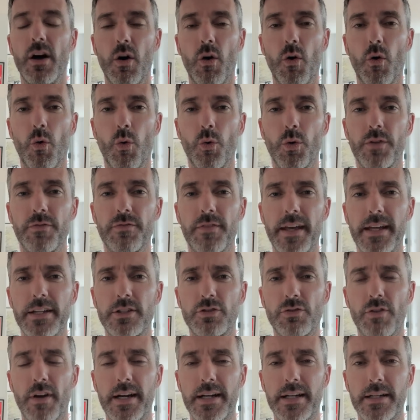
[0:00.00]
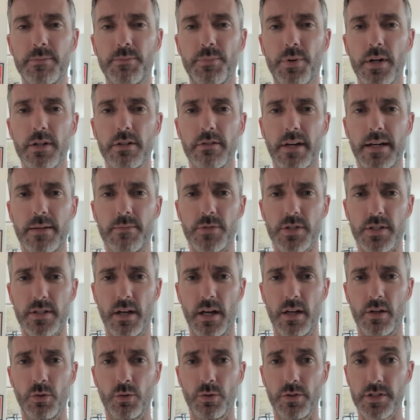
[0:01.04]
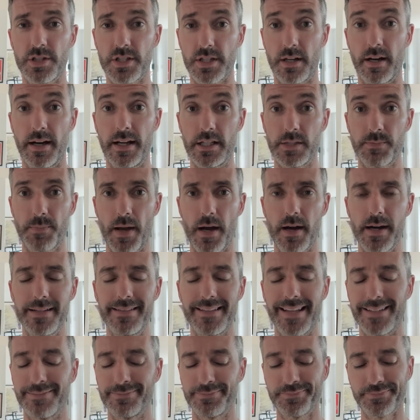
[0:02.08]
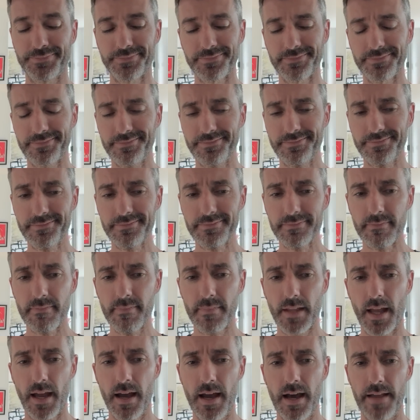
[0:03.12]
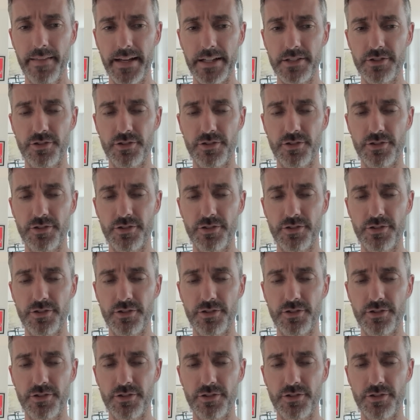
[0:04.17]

all of their training programs and all the science behind that. That's